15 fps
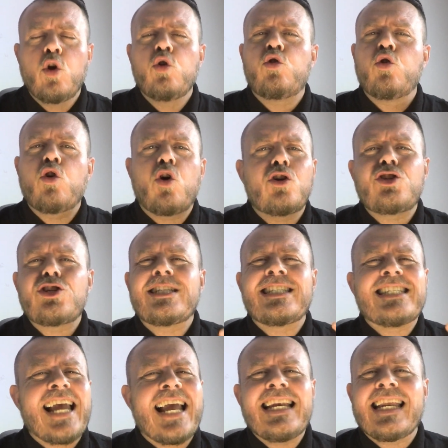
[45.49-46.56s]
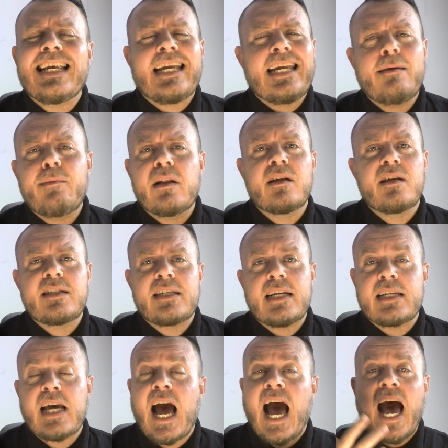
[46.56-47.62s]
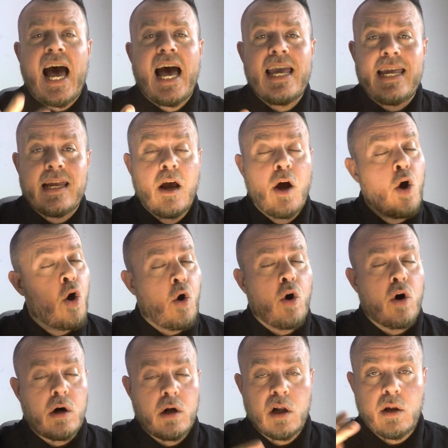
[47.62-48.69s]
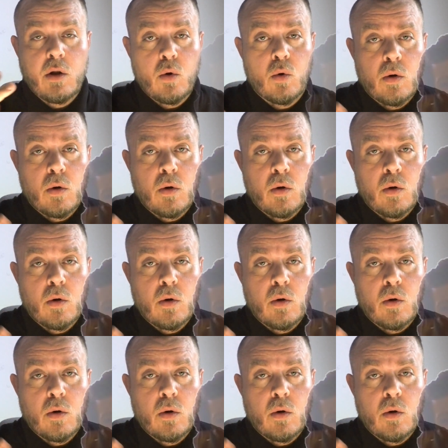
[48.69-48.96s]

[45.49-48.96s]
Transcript: do not just send an email that says hi or hello.